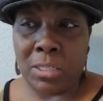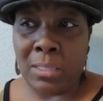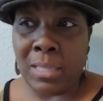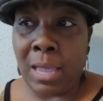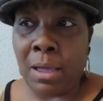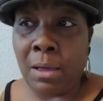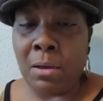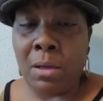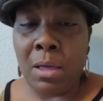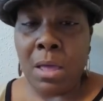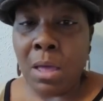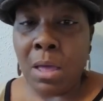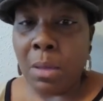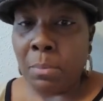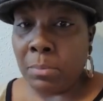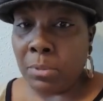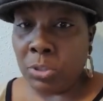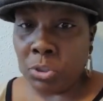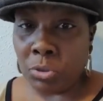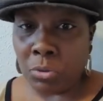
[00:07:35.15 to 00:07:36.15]
Now,
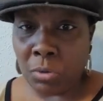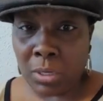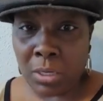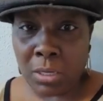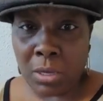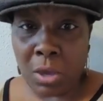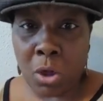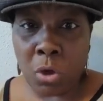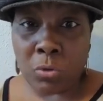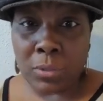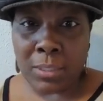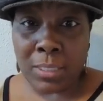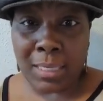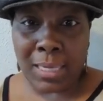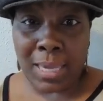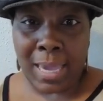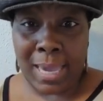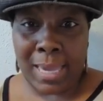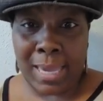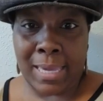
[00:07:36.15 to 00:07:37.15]
majority of
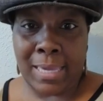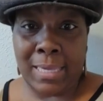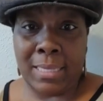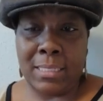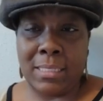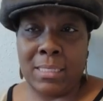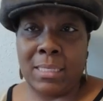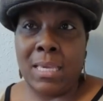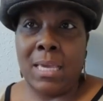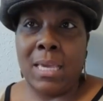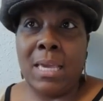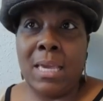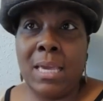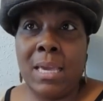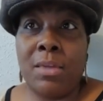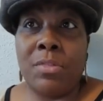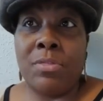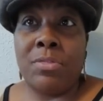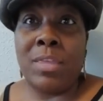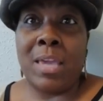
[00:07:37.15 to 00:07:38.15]
OTAs,
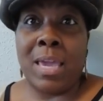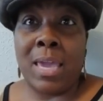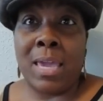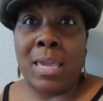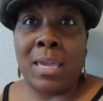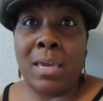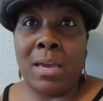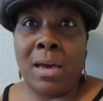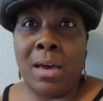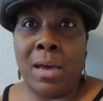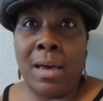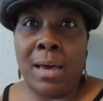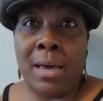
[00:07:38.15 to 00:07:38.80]
they